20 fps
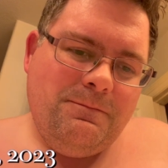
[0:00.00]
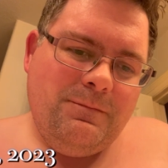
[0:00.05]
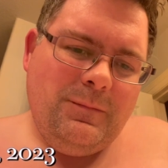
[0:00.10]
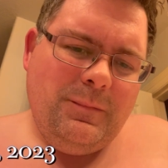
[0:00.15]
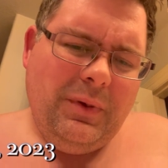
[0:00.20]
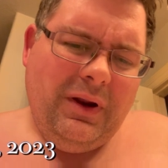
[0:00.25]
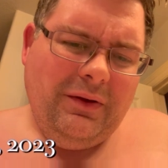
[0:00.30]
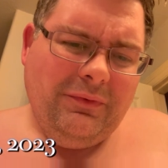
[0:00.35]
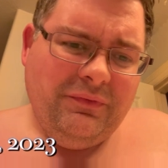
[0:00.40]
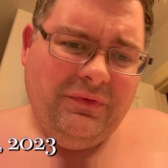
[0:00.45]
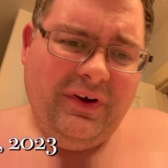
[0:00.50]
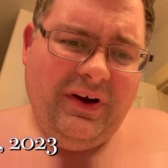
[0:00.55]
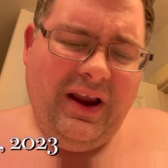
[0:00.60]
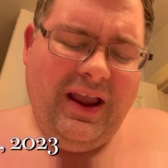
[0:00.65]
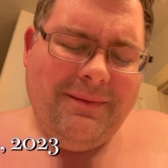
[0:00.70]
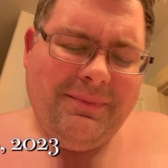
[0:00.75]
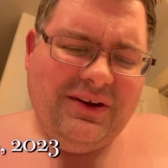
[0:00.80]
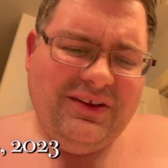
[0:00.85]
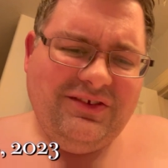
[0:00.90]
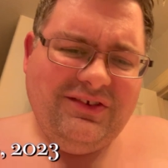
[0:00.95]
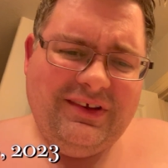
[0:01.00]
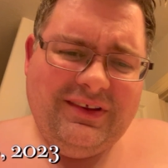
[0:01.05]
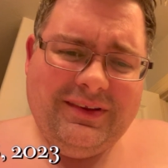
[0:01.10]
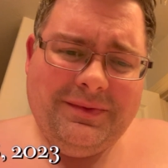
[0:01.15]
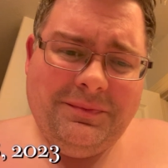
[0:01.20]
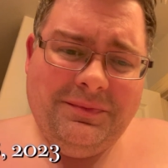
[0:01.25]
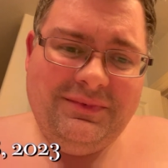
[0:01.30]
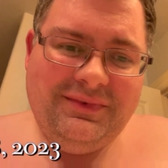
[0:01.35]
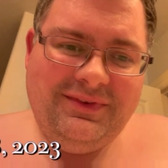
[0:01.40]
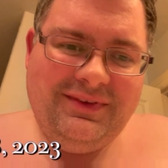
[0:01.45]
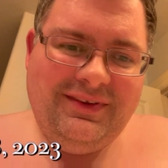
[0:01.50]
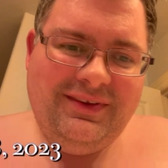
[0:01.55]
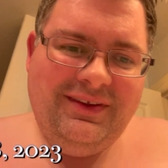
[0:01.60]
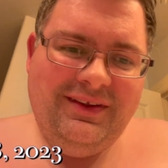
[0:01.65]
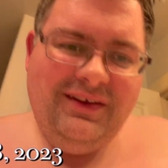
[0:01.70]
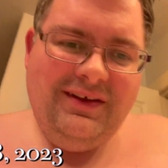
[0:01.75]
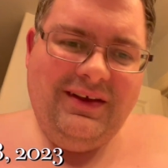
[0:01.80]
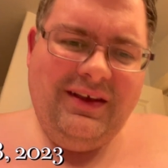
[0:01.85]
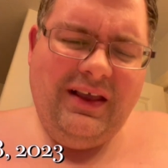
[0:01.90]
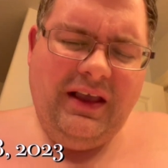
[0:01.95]
But I was very happy to see them.
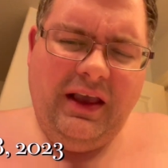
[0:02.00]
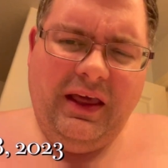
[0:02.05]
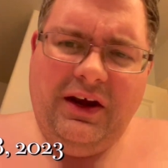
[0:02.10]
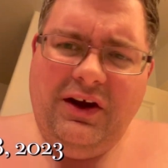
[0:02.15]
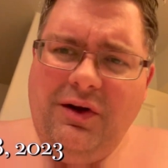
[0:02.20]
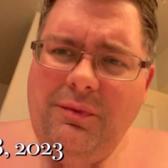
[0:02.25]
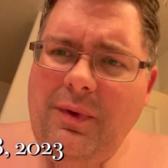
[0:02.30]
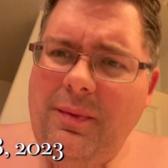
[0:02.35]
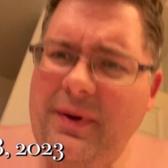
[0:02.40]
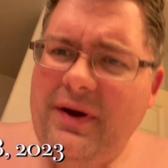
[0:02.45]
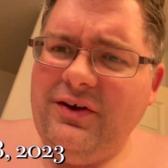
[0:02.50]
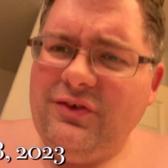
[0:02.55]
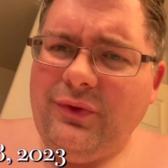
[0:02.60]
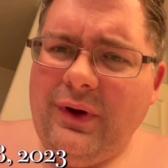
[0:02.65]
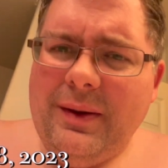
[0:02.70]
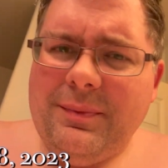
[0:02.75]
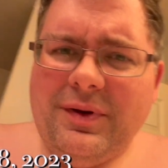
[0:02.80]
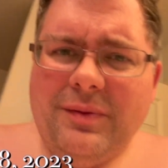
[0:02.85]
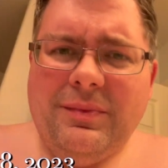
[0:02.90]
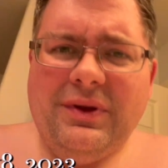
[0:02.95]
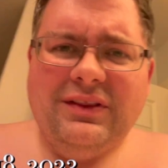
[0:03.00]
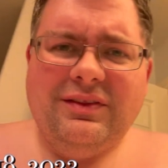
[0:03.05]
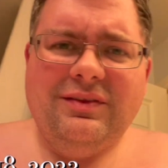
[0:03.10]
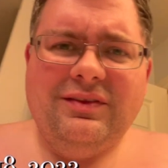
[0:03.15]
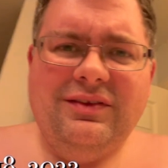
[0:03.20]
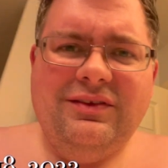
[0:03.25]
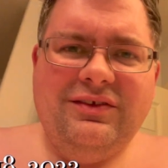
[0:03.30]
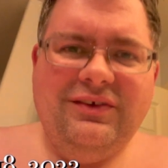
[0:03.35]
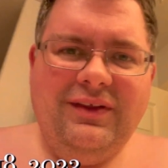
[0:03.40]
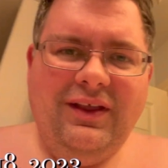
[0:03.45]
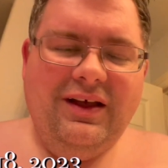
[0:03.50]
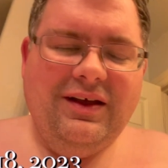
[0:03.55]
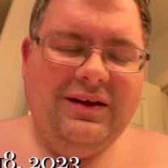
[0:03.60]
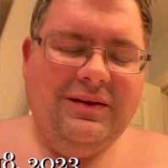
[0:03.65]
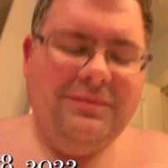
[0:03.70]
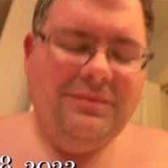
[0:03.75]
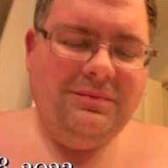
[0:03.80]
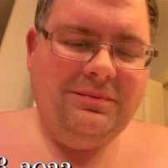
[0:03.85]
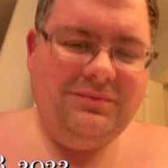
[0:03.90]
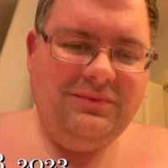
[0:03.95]
And I know my parents were happy to meet some
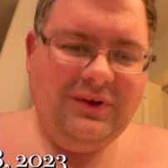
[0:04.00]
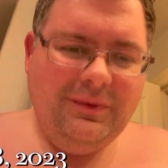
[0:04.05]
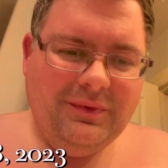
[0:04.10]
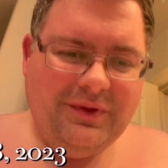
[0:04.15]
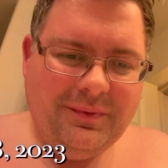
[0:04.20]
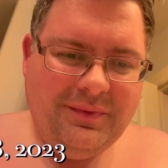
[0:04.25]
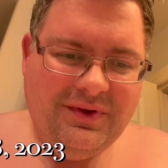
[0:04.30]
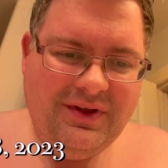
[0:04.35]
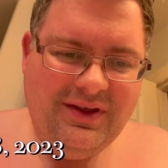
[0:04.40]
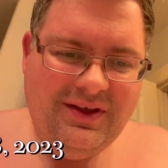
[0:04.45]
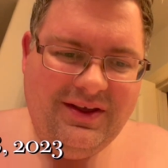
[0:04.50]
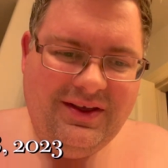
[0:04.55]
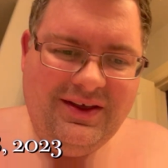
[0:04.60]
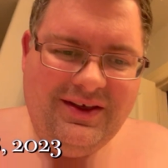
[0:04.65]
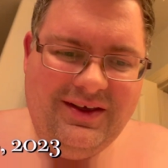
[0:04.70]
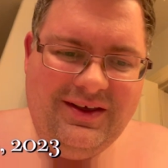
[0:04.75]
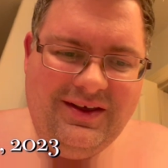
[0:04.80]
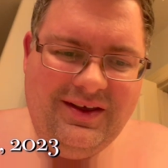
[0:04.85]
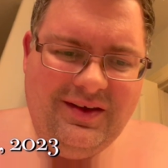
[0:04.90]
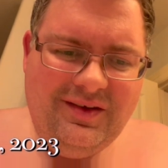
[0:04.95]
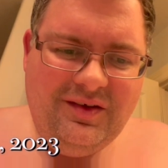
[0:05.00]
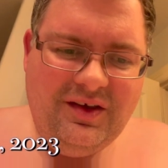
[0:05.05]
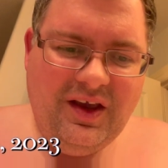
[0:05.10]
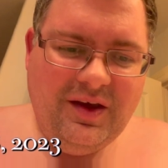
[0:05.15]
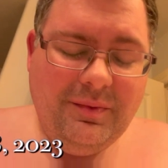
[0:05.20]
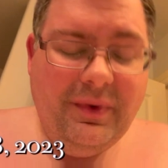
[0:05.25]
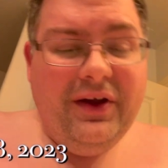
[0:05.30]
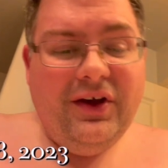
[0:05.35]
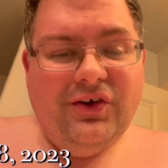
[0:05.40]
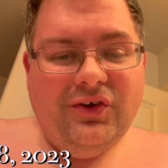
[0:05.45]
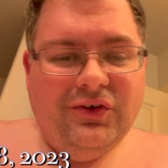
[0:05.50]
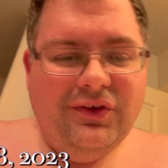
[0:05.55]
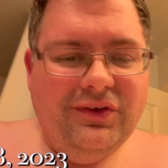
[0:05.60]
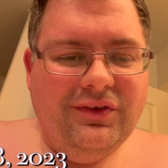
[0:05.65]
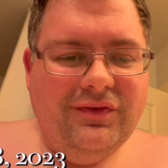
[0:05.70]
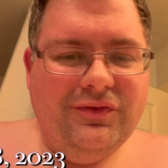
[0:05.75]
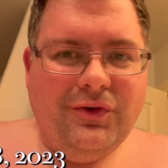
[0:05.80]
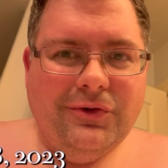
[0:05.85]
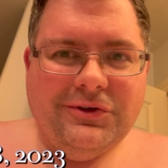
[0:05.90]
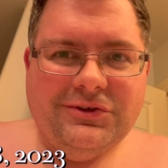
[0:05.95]
of them. And my uncle,
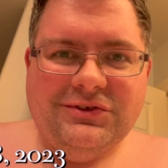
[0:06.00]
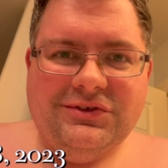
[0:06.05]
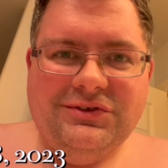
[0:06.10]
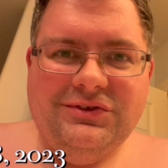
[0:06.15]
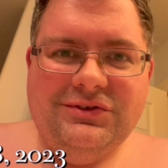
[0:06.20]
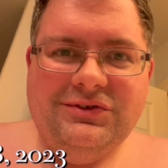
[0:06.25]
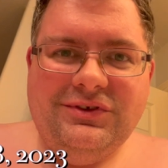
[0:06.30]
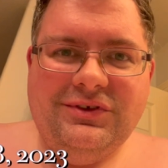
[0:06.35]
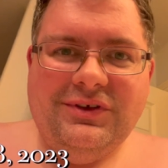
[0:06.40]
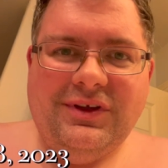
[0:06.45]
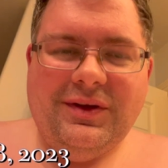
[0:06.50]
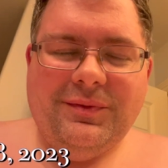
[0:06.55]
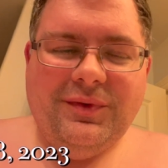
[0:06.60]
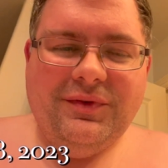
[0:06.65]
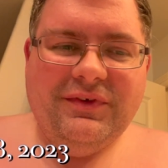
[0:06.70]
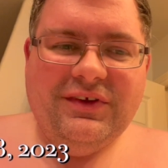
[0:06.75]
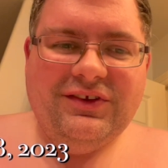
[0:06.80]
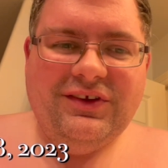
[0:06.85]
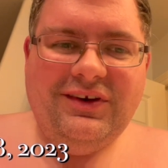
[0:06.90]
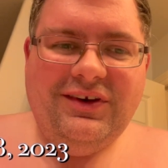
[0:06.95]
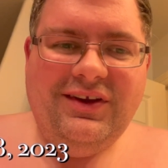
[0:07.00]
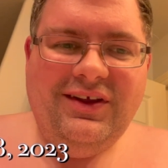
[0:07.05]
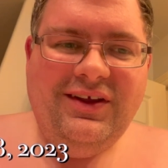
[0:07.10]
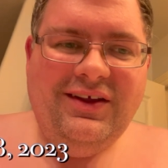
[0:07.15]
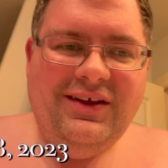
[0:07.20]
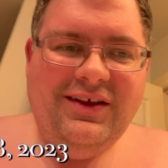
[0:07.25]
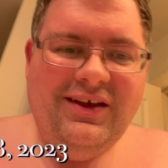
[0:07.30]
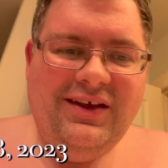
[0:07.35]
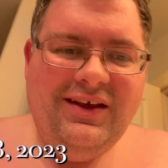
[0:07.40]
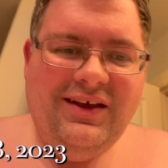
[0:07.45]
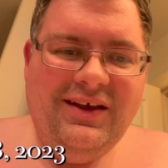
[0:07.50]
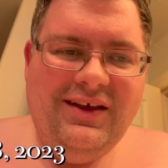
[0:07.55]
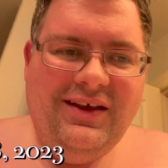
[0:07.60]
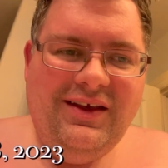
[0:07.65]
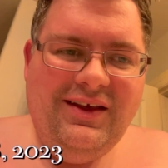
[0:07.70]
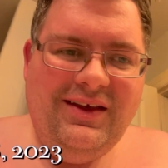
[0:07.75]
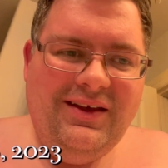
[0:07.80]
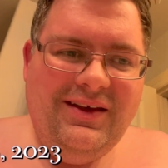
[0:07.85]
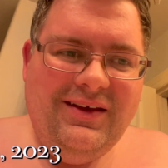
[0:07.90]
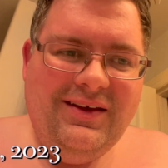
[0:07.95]
of course, came to visit.
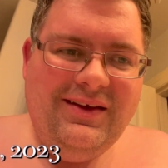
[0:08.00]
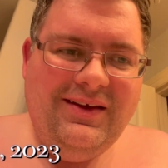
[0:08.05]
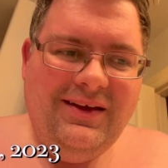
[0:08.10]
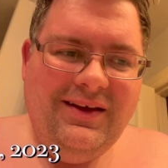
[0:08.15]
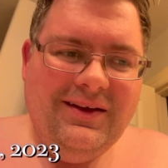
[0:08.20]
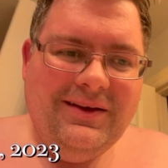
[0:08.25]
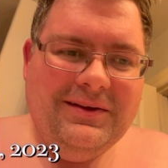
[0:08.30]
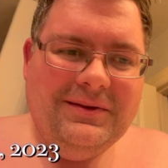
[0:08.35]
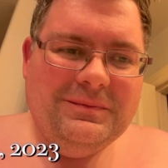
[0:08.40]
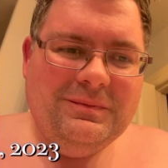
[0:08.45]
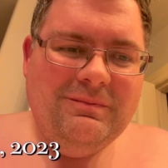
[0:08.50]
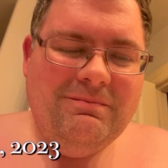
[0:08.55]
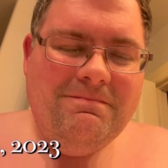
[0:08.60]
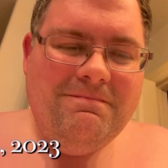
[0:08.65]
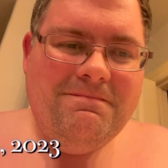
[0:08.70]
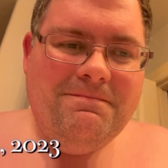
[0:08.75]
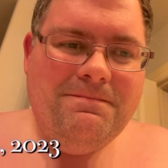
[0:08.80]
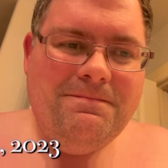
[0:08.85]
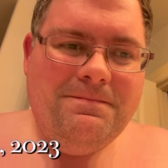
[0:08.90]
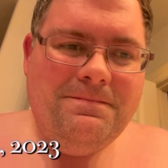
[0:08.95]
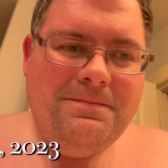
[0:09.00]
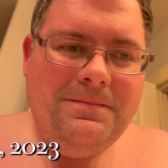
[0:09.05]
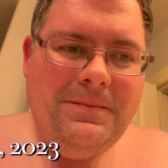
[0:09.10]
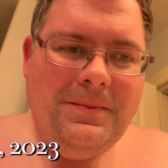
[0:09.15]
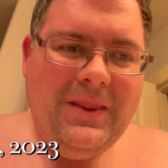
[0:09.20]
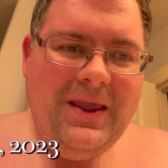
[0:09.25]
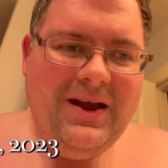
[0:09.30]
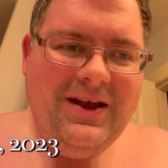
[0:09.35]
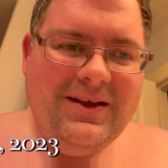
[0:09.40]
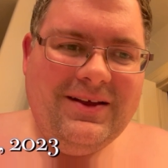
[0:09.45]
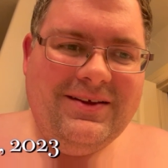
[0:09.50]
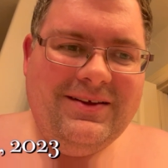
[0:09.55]
Yeah.